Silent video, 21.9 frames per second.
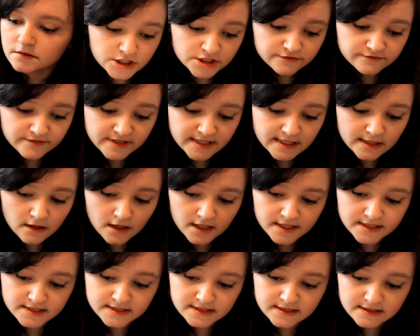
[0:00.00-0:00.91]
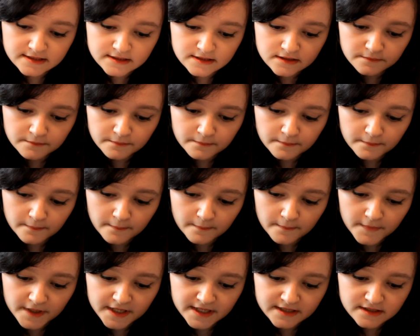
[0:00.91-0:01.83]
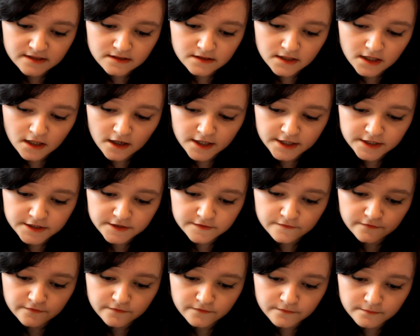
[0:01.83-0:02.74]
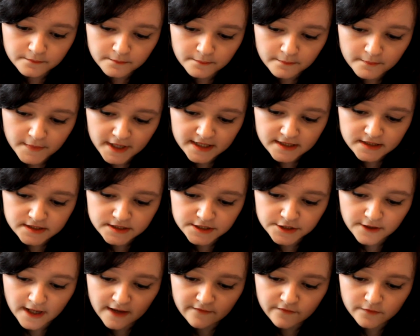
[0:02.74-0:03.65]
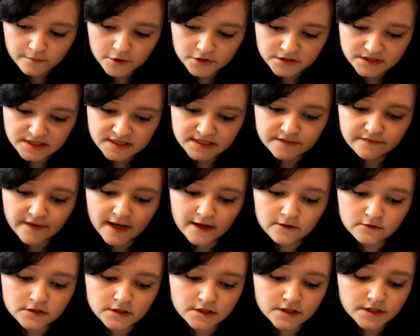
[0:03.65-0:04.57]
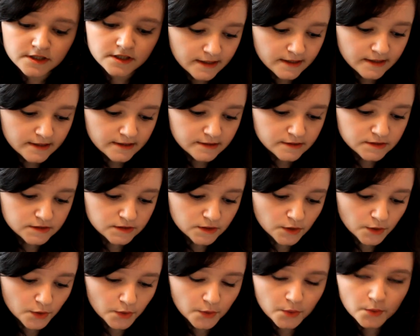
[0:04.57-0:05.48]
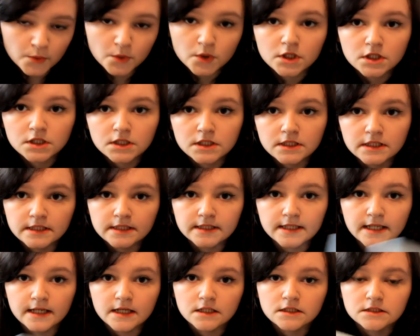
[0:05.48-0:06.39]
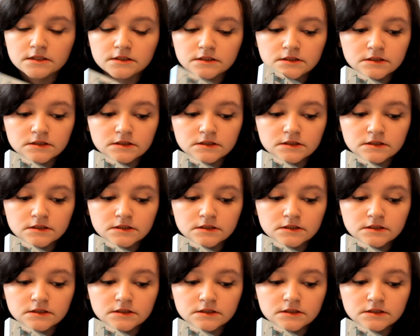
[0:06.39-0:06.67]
Just really nice. It kind of makes you have a positive outlook. So yeah.